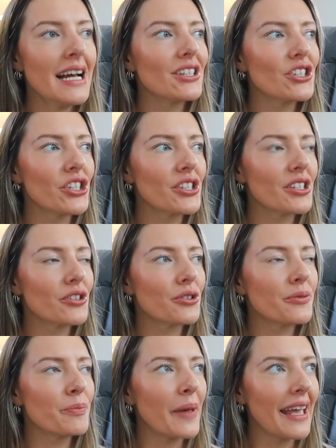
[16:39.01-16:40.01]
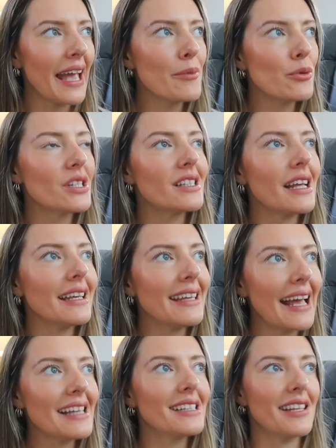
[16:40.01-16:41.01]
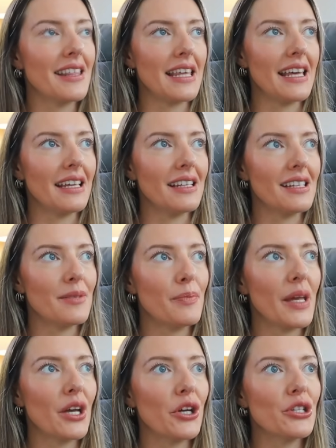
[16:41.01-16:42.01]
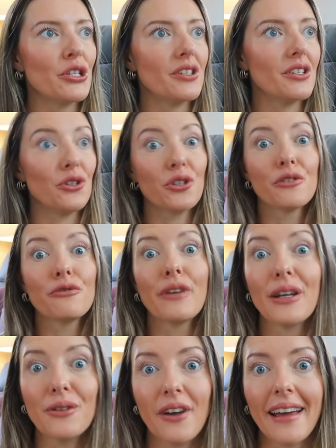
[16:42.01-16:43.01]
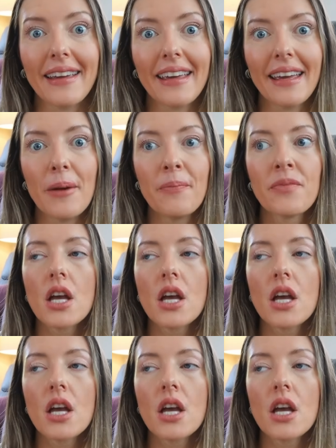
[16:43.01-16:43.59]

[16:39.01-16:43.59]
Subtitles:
Just being able to say yes to things because you just feel like it.